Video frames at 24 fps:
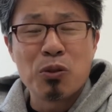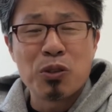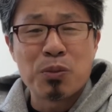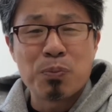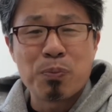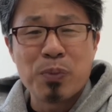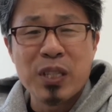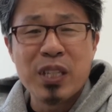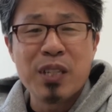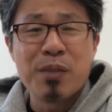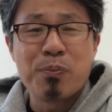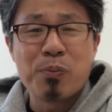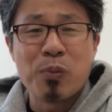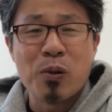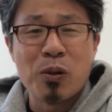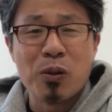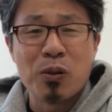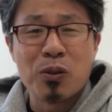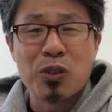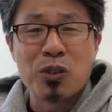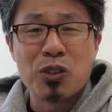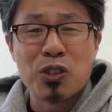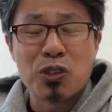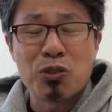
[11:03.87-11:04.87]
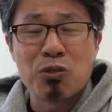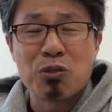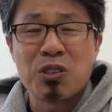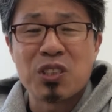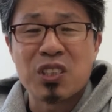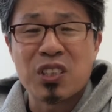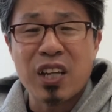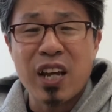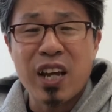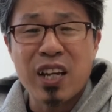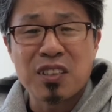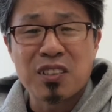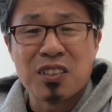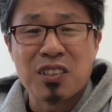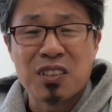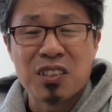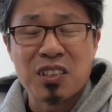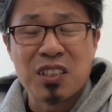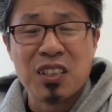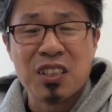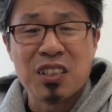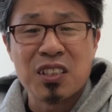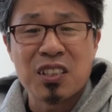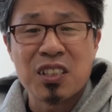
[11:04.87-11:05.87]
people, the Jewish
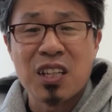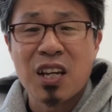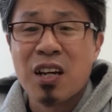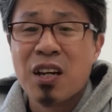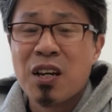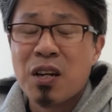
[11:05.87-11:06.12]
exorcists,